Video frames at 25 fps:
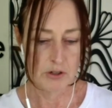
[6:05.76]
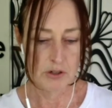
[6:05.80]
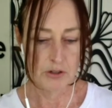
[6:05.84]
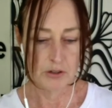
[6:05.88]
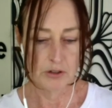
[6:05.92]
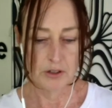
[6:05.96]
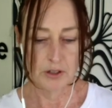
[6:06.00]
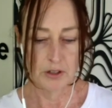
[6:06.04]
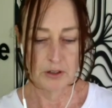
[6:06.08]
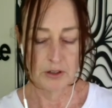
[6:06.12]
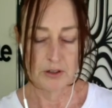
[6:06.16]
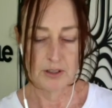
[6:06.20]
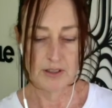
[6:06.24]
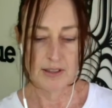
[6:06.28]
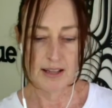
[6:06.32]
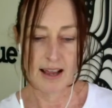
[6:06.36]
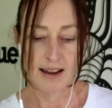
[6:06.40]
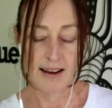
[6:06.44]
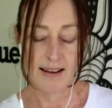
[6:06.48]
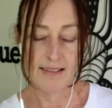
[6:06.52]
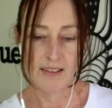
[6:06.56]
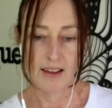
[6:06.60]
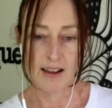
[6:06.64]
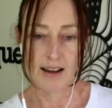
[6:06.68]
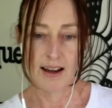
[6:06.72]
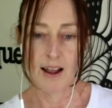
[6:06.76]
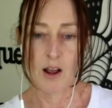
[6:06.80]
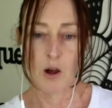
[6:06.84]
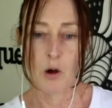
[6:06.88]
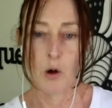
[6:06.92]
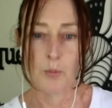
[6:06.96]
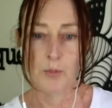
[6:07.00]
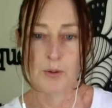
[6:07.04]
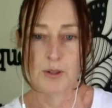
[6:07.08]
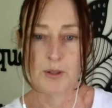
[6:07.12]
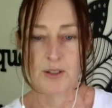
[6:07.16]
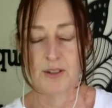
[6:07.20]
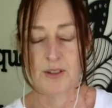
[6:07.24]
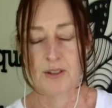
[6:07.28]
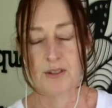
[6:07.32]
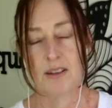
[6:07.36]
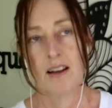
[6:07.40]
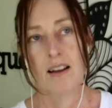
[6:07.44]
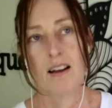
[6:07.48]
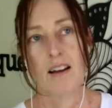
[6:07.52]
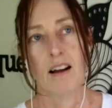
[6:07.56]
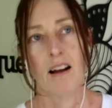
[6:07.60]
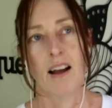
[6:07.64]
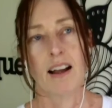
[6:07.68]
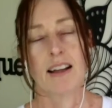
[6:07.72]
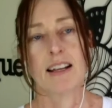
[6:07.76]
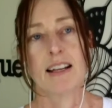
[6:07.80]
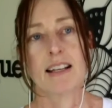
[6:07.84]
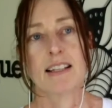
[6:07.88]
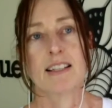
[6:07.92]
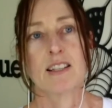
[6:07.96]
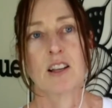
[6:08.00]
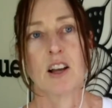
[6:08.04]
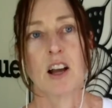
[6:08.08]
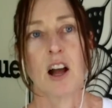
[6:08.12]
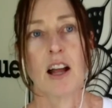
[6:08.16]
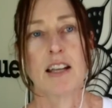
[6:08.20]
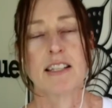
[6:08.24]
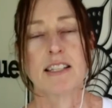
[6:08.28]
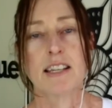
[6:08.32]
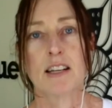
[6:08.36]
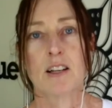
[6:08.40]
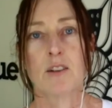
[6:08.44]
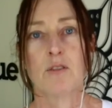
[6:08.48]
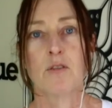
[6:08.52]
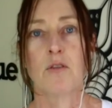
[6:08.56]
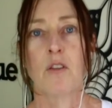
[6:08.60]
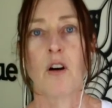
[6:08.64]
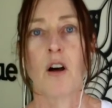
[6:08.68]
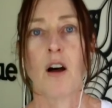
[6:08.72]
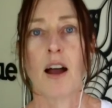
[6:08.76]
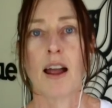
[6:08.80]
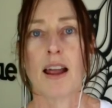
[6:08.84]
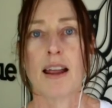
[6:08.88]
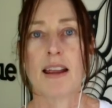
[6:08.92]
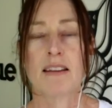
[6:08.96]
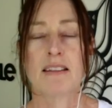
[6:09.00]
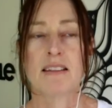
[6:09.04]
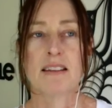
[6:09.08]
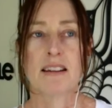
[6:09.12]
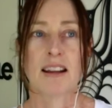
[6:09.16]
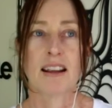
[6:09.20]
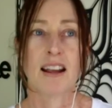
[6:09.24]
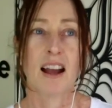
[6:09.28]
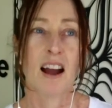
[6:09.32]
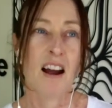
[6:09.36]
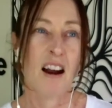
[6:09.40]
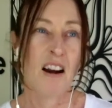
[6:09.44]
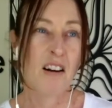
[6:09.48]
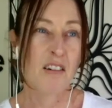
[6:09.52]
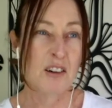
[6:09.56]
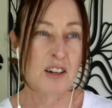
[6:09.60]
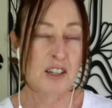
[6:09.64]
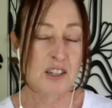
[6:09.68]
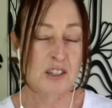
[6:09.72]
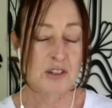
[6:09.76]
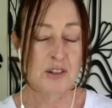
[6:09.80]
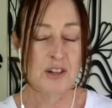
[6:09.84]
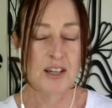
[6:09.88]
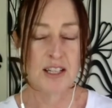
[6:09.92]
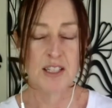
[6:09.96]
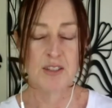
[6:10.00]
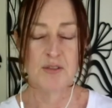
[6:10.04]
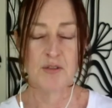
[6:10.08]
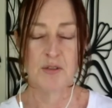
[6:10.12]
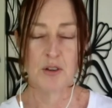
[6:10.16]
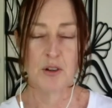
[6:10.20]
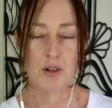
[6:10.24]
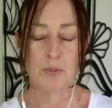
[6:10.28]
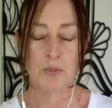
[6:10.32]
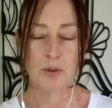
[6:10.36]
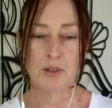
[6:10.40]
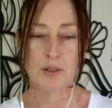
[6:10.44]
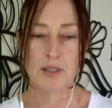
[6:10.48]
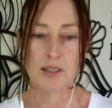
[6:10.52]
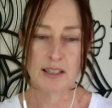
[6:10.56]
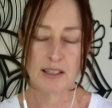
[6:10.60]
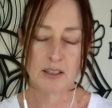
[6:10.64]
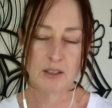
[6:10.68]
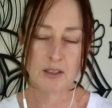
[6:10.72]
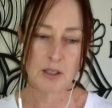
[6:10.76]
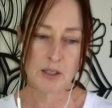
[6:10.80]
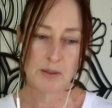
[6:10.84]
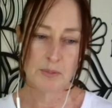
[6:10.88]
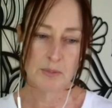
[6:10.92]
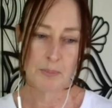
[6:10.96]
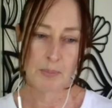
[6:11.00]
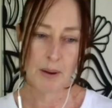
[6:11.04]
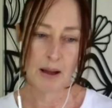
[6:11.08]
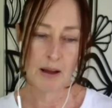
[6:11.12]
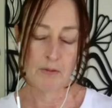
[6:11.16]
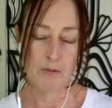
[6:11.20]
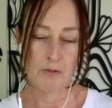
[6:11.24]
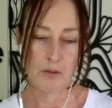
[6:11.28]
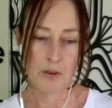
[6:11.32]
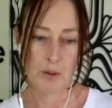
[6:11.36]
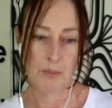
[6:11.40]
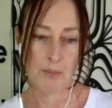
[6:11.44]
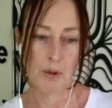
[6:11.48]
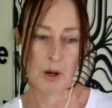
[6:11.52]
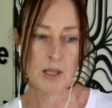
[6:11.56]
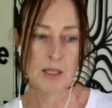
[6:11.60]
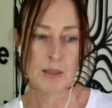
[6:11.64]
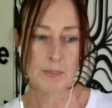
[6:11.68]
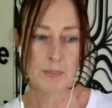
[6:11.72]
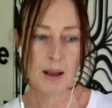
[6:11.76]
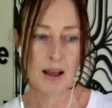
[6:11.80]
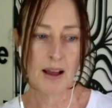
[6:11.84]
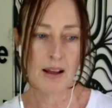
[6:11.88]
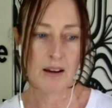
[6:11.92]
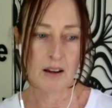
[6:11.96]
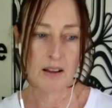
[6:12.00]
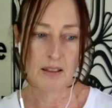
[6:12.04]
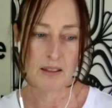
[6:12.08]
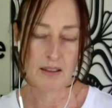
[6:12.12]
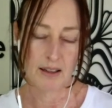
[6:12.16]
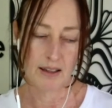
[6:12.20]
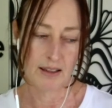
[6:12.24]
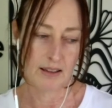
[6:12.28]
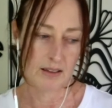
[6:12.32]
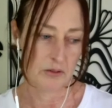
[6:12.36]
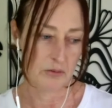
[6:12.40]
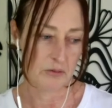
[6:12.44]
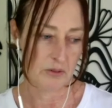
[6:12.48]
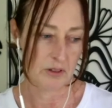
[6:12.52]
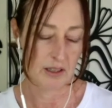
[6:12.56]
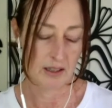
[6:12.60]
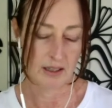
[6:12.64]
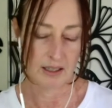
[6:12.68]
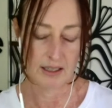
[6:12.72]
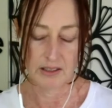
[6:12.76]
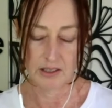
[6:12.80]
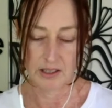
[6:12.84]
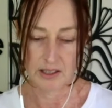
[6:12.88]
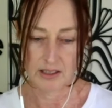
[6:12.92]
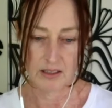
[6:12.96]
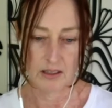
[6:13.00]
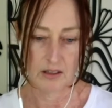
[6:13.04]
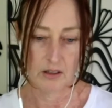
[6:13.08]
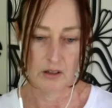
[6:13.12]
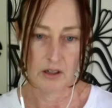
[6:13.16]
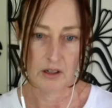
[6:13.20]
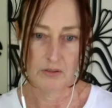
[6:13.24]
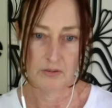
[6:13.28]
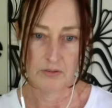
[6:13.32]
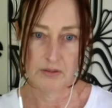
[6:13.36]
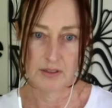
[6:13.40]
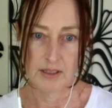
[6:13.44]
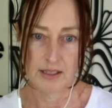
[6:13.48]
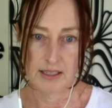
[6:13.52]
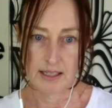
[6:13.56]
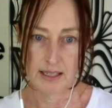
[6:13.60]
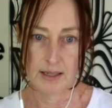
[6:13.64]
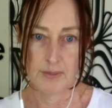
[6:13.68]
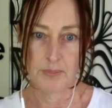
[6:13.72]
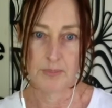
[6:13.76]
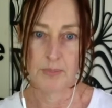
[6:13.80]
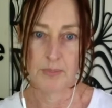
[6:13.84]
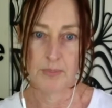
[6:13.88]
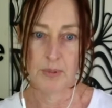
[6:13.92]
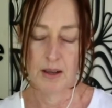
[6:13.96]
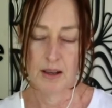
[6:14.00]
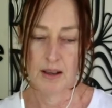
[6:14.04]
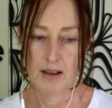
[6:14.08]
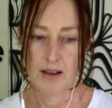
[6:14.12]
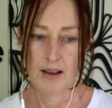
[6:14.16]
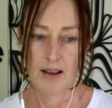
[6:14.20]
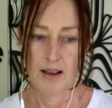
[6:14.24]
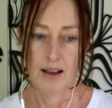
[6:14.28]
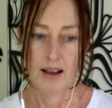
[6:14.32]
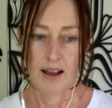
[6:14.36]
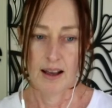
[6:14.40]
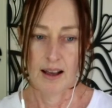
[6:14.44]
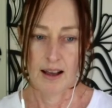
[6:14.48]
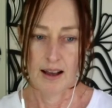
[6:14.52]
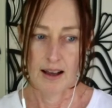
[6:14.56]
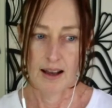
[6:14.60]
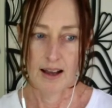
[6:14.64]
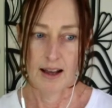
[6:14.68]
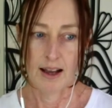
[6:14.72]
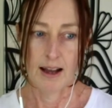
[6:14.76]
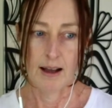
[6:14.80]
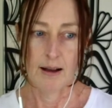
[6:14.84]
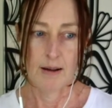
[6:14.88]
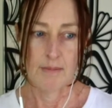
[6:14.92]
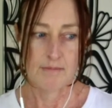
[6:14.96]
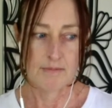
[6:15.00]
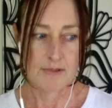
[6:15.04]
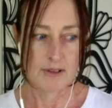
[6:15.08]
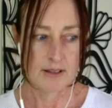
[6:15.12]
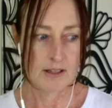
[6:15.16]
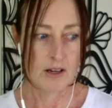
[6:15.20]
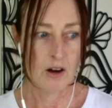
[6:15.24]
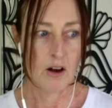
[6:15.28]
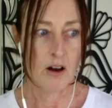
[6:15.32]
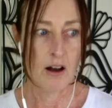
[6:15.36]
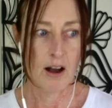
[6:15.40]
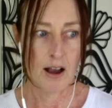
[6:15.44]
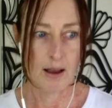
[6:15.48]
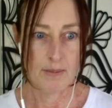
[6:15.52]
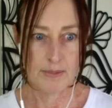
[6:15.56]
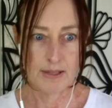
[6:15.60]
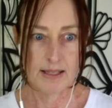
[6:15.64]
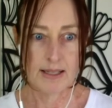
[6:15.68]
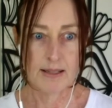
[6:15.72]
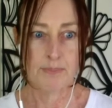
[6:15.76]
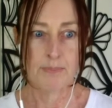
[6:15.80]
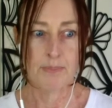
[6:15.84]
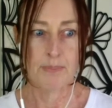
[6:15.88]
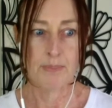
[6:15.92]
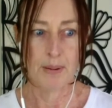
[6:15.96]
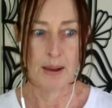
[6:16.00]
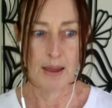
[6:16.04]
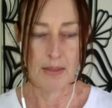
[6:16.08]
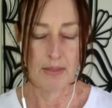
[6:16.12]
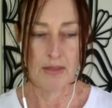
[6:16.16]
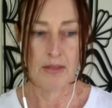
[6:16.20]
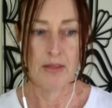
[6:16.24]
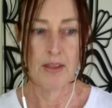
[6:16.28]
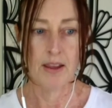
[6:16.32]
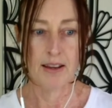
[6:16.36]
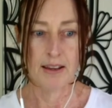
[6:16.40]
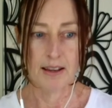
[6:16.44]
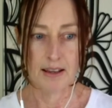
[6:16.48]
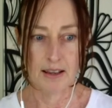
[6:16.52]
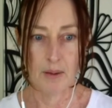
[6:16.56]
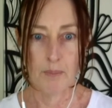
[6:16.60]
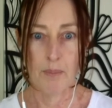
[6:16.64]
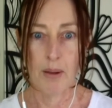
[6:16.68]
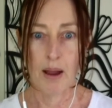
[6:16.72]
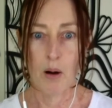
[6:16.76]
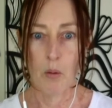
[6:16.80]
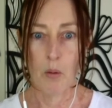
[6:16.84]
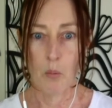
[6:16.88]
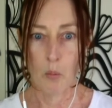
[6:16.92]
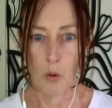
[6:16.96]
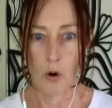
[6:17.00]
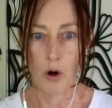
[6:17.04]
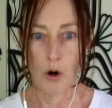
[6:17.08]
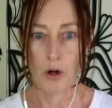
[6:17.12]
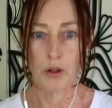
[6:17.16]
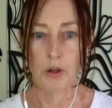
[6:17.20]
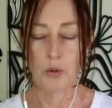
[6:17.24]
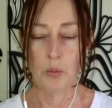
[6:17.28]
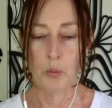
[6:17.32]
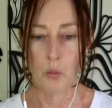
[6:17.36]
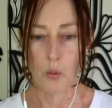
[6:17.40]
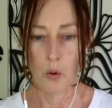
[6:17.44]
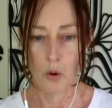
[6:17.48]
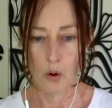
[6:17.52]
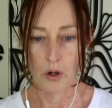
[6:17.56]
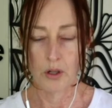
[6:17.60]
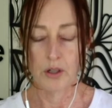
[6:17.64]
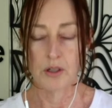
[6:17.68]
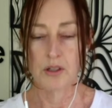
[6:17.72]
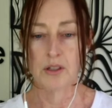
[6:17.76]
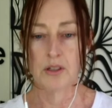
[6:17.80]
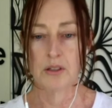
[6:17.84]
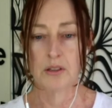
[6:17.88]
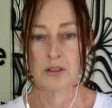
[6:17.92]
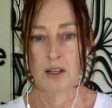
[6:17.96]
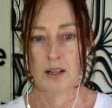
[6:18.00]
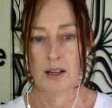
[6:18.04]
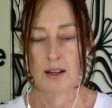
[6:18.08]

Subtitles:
do to use that helps, I guess, identify current transferable skills. But for the most part, I think it's really just a lot of deep time spent thinking about what you want.